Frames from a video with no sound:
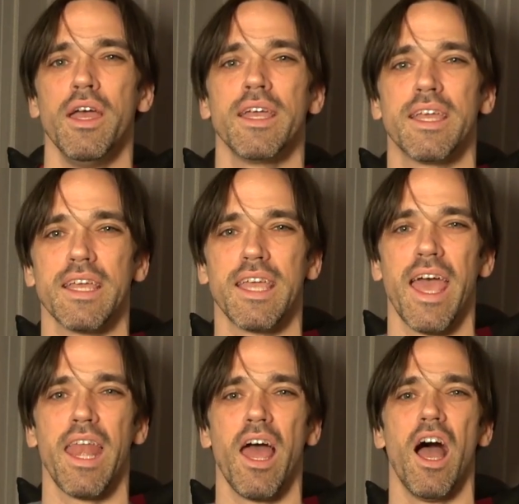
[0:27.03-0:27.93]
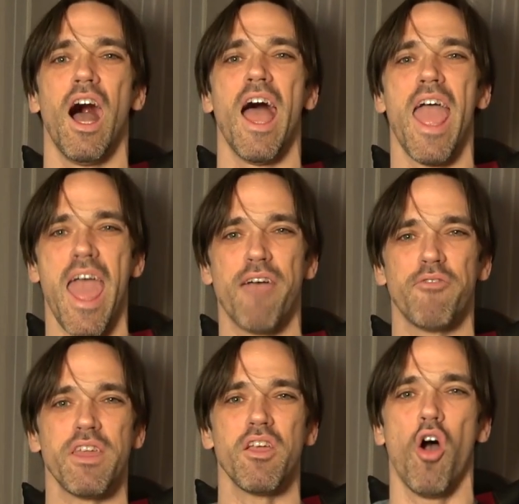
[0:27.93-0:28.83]
can get a
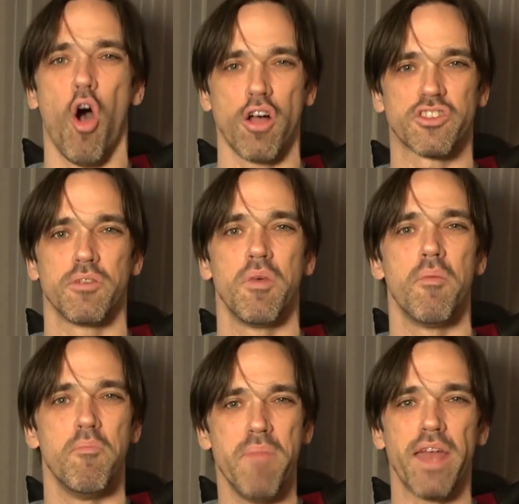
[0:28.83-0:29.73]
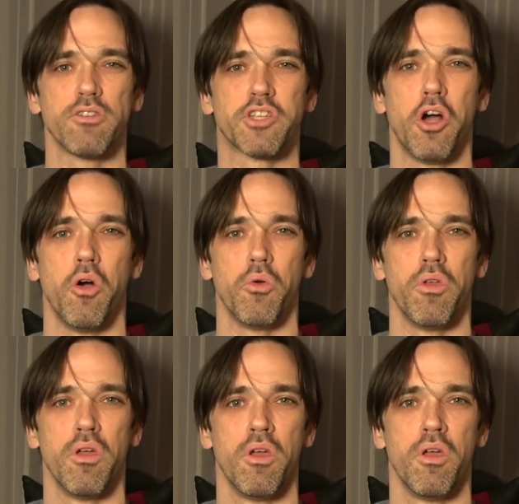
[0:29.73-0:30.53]
heavy, awesome metal tone